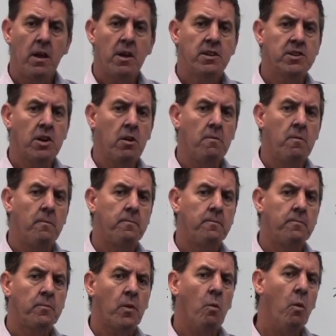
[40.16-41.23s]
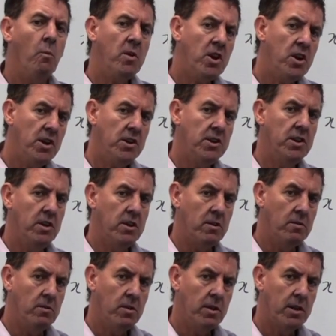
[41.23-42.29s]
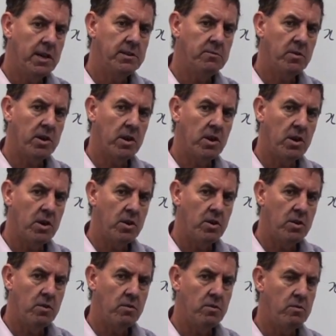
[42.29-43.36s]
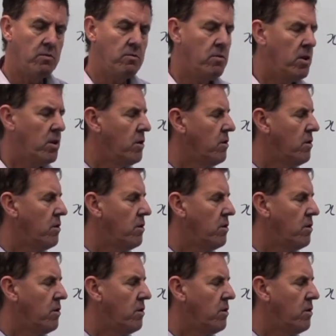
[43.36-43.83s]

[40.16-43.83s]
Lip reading: So what we're going to do is we're going to